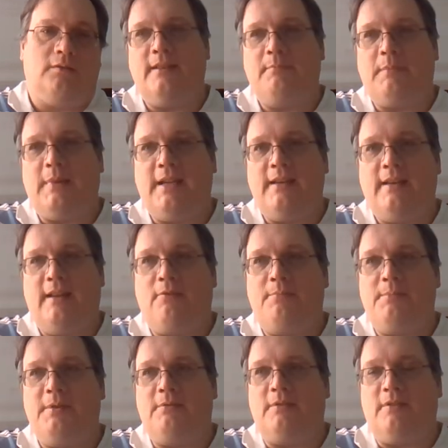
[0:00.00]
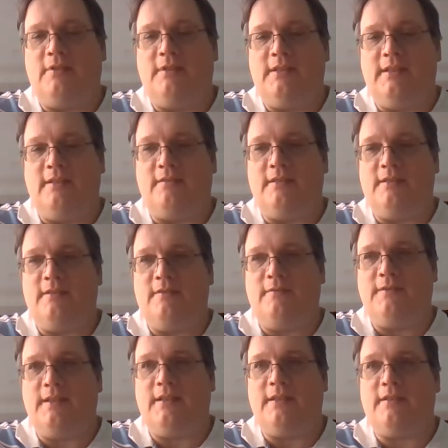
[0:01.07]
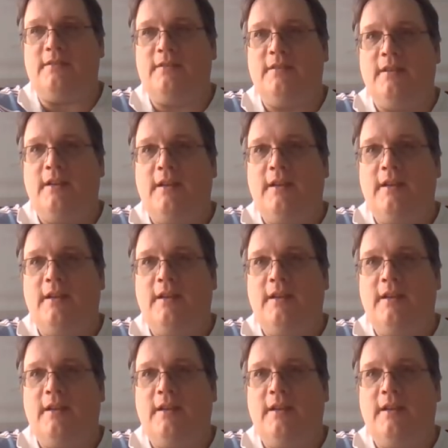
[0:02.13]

It might help you a good deal as you finish.